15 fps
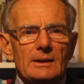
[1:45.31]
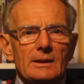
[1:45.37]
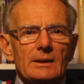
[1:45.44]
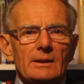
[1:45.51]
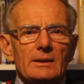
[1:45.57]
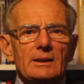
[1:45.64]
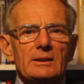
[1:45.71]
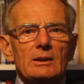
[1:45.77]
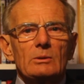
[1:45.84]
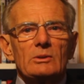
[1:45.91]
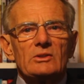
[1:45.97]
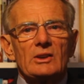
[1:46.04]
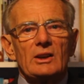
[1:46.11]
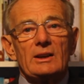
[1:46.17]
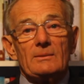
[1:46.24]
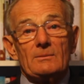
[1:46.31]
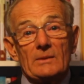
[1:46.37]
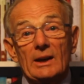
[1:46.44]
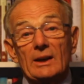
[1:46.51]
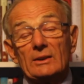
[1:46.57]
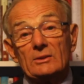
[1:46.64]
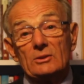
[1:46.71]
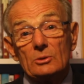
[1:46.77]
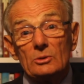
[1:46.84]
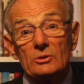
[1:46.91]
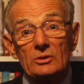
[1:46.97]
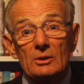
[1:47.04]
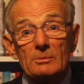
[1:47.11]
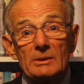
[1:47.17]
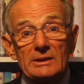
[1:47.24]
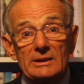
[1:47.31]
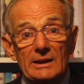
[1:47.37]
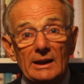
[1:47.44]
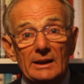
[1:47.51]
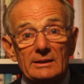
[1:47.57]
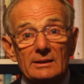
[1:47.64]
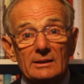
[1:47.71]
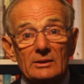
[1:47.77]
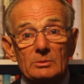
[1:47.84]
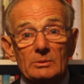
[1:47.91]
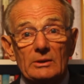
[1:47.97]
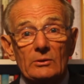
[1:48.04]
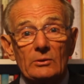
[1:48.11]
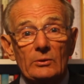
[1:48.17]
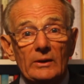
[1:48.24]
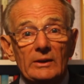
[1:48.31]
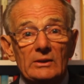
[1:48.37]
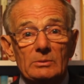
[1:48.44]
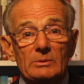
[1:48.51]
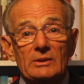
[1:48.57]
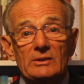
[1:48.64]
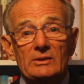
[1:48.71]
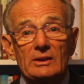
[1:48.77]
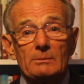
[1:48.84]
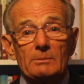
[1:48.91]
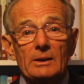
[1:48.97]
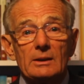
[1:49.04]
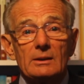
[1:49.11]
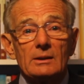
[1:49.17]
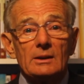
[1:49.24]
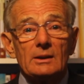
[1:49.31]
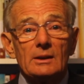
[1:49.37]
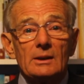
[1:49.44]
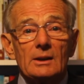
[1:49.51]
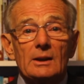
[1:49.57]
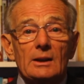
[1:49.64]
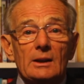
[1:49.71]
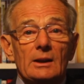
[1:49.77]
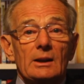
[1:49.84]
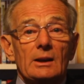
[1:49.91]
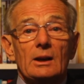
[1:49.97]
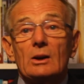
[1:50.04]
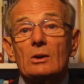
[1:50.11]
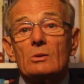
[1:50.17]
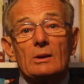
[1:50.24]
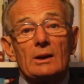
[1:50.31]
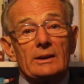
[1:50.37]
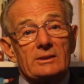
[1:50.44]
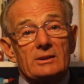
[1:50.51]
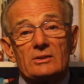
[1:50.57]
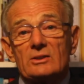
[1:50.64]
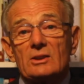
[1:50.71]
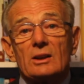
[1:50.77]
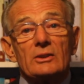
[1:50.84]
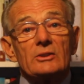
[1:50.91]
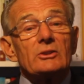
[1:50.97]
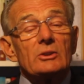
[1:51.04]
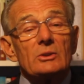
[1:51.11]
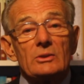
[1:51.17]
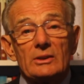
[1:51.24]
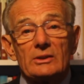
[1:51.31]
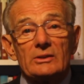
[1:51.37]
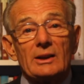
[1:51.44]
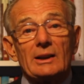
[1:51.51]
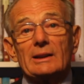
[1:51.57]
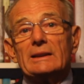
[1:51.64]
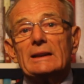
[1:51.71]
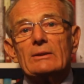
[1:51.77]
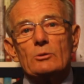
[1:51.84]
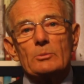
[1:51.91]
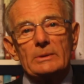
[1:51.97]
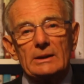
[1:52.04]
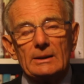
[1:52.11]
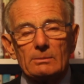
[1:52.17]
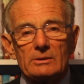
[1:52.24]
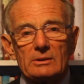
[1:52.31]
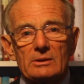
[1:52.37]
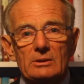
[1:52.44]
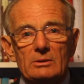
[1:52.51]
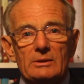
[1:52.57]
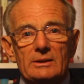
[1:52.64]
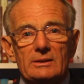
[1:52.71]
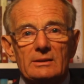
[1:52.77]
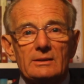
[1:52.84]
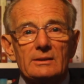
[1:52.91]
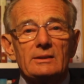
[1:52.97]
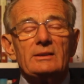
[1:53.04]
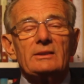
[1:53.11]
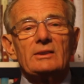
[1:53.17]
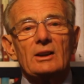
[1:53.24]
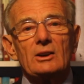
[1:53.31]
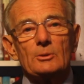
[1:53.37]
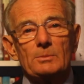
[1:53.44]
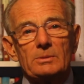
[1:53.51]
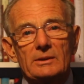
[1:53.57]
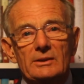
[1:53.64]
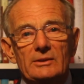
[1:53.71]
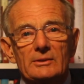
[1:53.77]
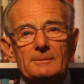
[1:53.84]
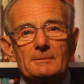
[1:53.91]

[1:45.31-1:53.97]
They don't say, as do so many adults when faced with a setback, "Oh, I just can't do this, I'll never be able to do it, this is hopeless."